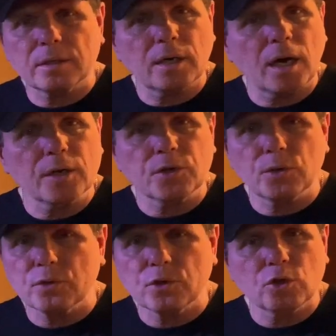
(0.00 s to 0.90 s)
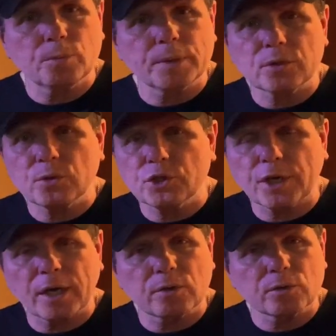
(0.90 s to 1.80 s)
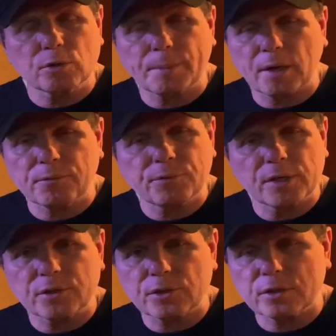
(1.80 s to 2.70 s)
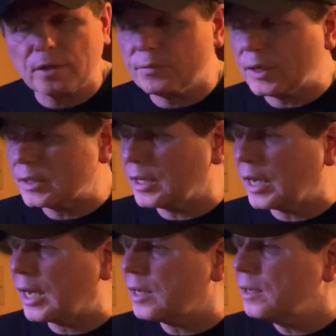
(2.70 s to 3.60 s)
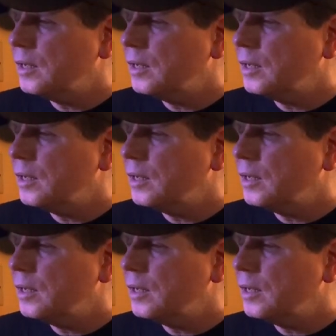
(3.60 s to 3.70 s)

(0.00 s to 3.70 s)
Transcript: on YouTube and do channels about fish and stuff like that.